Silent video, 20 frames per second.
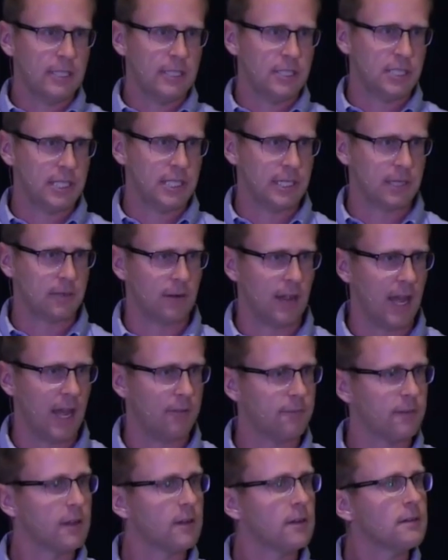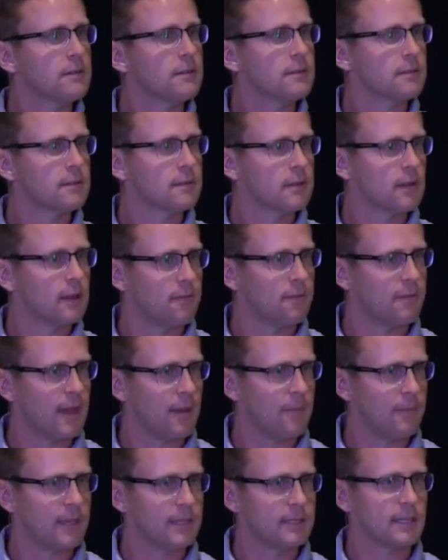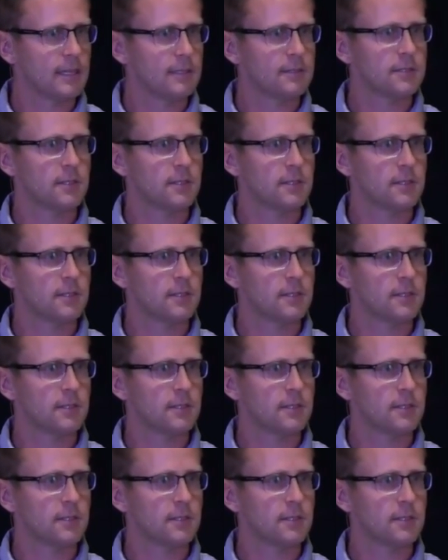geographical, if that makes sense.